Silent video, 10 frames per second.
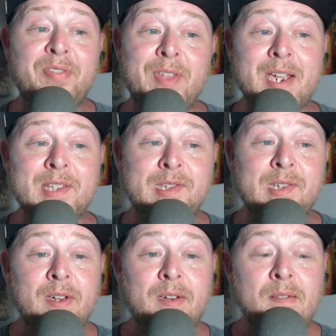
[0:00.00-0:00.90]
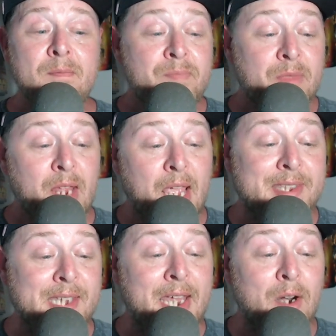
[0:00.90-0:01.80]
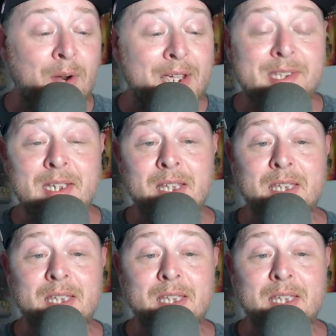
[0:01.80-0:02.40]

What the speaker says: I think it's interesting